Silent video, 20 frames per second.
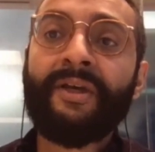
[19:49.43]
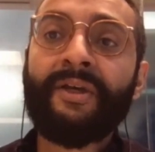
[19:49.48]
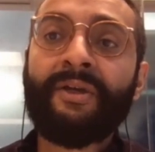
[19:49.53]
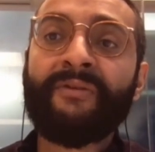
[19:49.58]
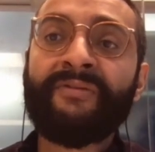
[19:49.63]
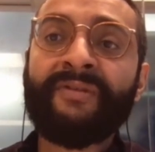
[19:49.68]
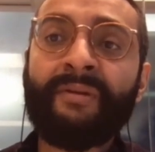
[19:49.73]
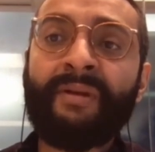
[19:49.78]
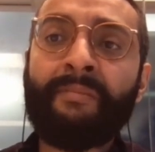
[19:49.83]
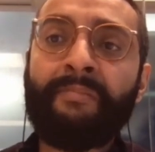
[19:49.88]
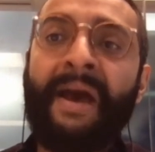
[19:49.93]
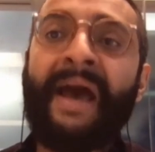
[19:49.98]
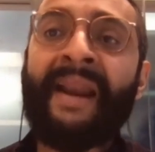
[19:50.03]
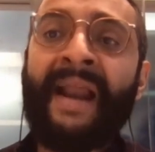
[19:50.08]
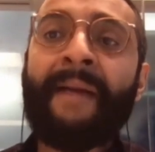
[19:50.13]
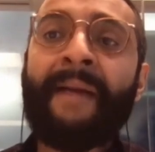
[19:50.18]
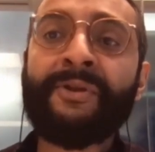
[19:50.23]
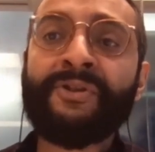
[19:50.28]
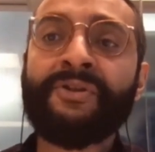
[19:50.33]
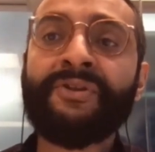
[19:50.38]
If something bad
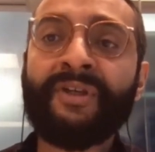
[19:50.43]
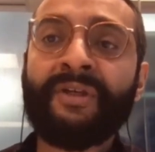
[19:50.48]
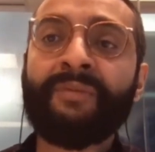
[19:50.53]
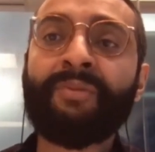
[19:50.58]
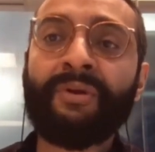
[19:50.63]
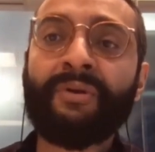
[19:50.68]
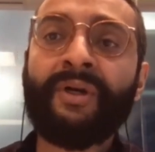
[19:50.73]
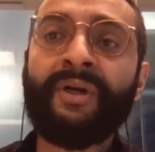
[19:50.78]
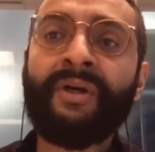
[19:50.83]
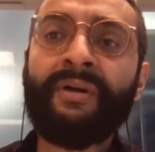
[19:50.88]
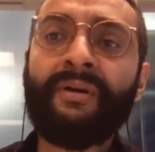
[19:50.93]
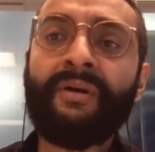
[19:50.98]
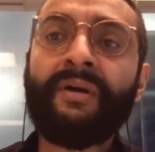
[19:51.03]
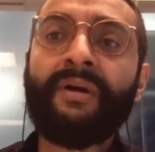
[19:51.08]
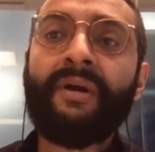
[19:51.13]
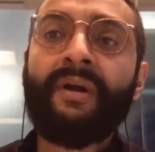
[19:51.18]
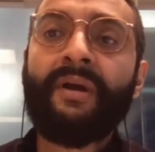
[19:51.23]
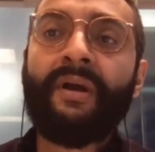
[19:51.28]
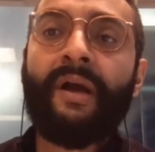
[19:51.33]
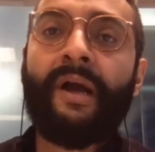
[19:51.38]
happens on the computer
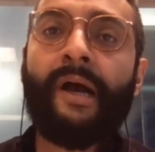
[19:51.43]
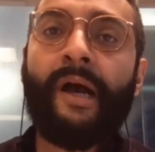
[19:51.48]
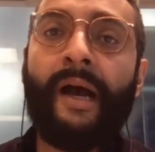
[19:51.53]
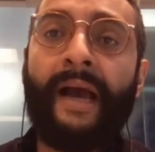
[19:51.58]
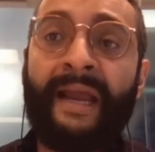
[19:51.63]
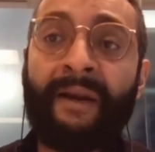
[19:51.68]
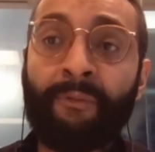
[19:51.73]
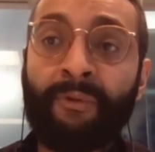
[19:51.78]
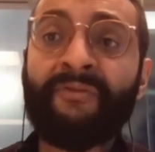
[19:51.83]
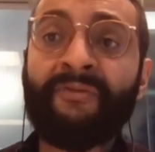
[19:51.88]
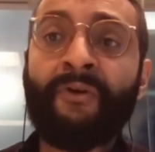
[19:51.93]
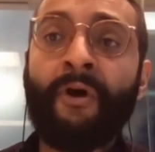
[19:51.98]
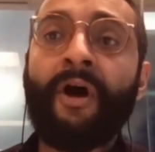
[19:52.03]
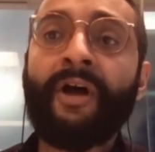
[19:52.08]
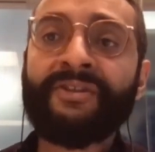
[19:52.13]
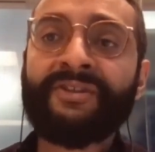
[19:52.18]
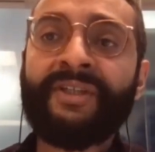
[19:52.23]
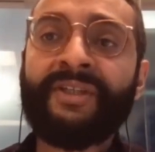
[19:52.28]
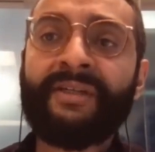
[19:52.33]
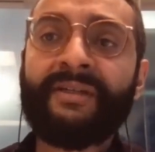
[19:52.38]
and we've
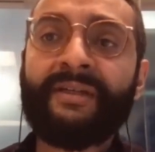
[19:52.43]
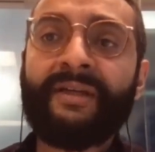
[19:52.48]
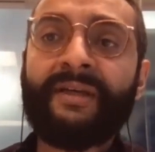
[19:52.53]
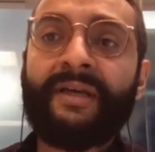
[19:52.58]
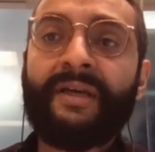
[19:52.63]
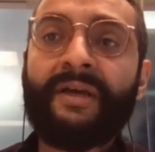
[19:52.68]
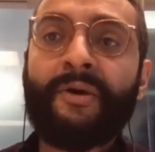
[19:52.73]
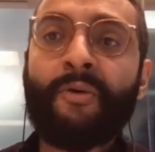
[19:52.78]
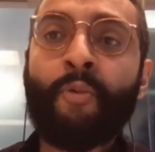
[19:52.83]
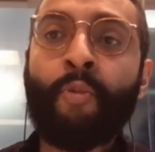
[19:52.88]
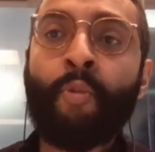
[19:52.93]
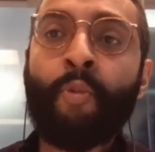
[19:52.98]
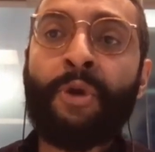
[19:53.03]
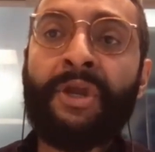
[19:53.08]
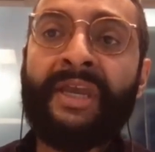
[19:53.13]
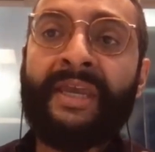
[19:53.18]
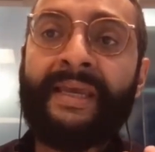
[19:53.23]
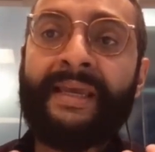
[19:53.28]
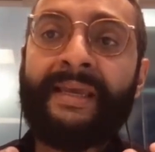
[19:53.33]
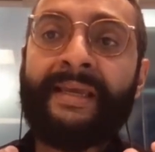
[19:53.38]
caused it,
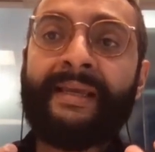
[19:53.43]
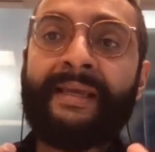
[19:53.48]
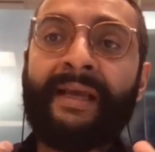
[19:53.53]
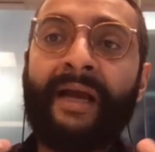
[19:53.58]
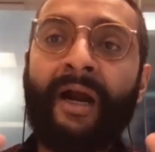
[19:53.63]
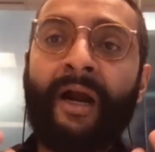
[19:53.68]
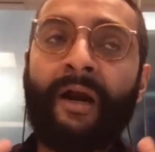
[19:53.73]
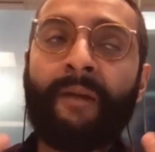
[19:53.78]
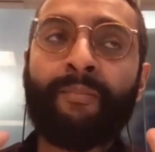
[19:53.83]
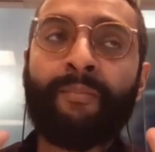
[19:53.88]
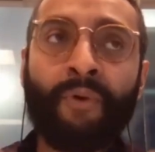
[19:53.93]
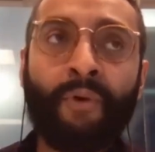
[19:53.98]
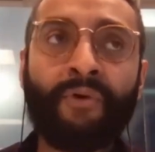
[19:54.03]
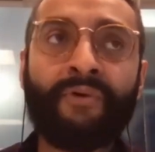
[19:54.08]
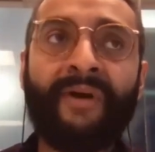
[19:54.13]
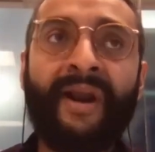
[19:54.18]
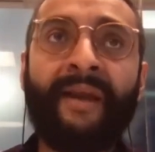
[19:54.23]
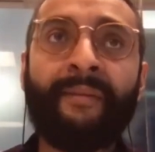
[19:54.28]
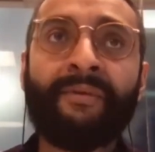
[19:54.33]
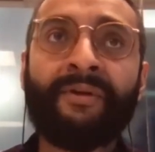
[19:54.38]
we are
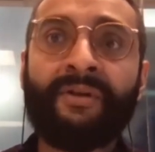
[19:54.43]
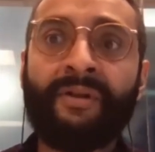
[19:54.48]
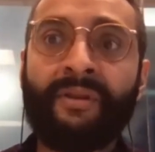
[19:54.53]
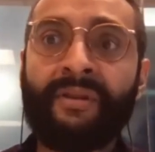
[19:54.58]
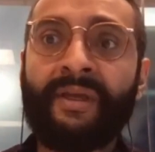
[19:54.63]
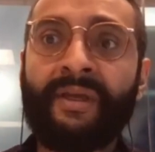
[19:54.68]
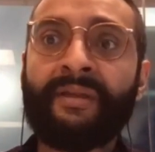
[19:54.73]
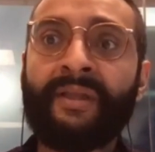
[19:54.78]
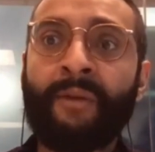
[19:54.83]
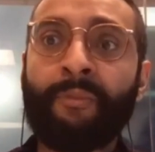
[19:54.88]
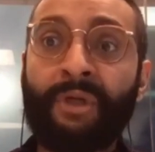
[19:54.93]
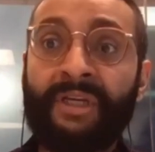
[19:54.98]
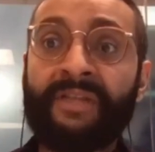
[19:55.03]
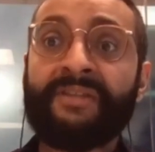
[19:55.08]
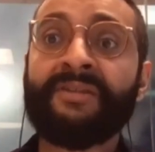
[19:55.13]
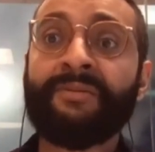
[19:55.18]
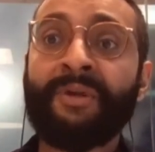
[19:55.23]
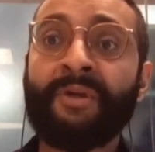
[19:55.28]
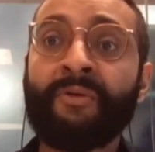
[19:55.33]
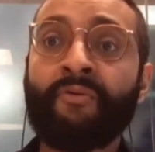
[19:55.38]
programmed to think that we
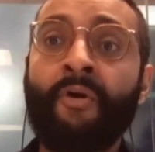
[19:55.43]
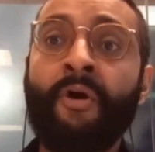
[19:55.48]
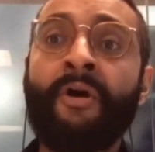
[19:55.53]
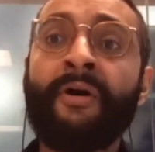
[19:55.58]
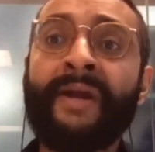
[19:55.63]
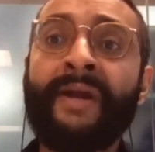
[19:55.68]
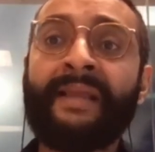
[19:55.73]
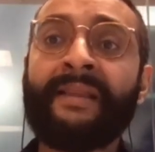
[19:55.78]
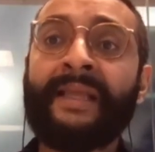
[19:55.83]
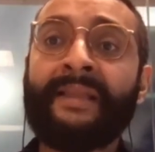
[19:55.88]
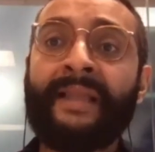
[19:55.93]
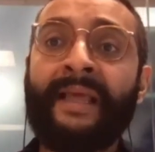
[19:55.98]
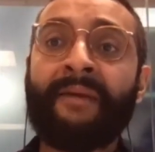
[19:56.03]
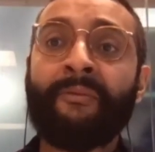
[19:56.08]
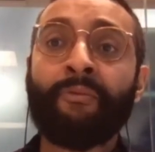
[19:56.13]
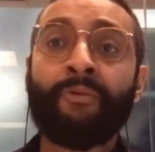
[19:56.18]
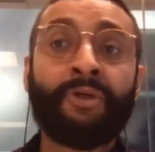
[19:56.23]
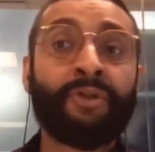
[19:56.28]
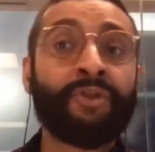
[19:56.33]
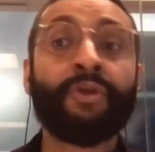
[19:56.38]
did something wrong and that
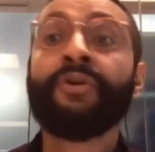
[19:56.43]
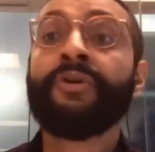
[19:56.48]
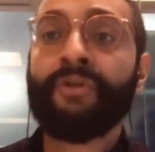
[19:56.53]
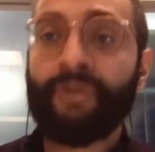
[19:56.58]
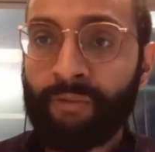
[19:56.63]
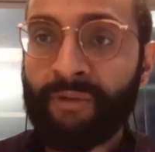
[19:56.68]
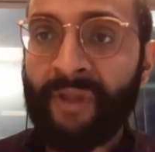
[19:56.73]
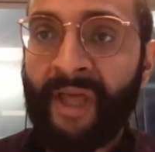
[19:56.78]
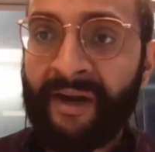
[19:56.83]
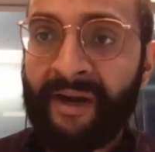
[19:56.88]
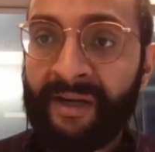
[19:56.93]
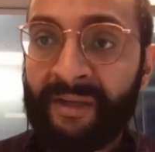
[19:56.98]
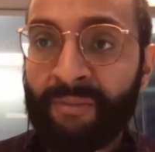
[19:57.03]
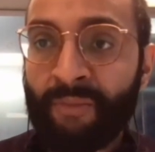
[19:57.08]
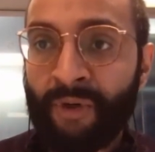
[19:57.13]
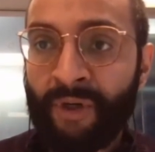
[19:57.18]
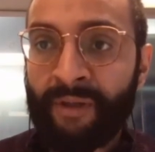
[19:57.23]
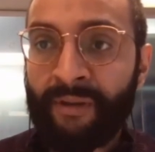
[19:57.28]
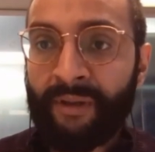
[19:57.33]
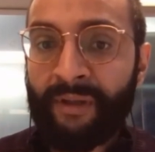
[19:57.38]
we shouldn't do that
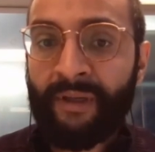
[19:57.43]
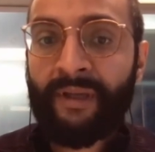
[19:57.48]
anymore.